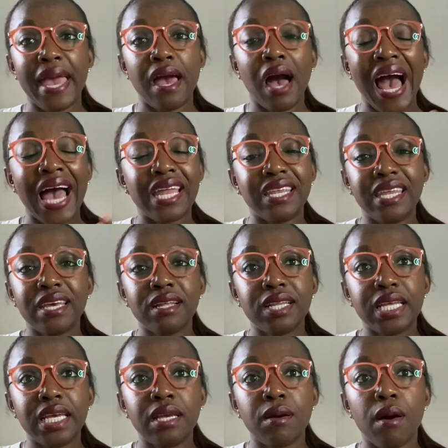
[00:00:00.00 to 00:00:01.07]

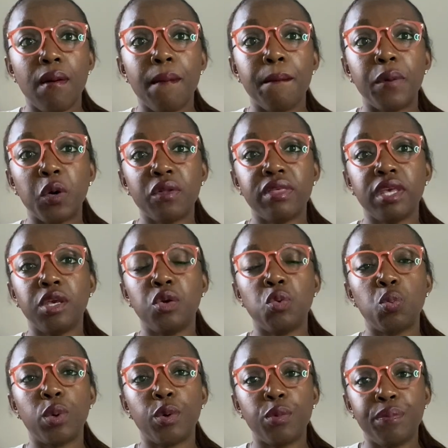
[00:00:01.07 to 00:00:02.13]
Ideally, both of you
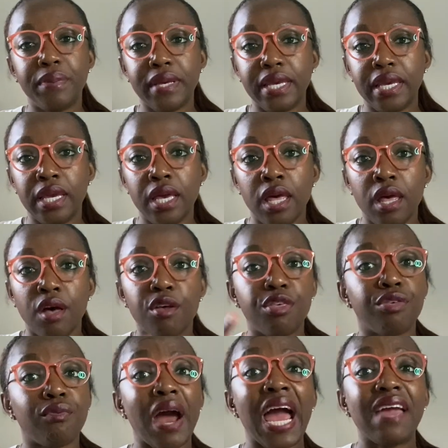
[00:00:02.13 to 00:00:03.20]
will be
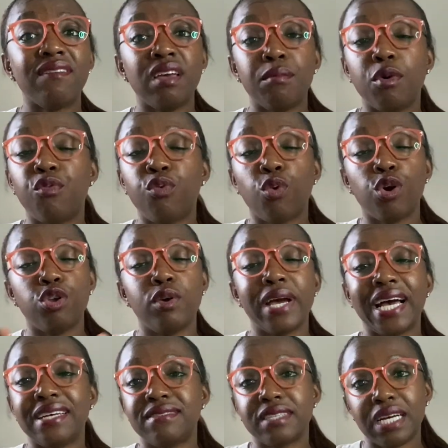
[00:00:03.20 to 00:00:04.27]
thriving before you
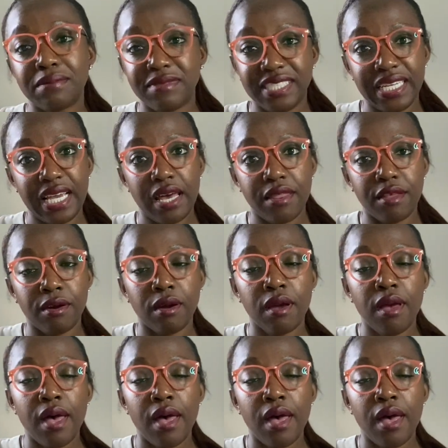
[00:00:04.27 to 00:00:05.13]
guys come together.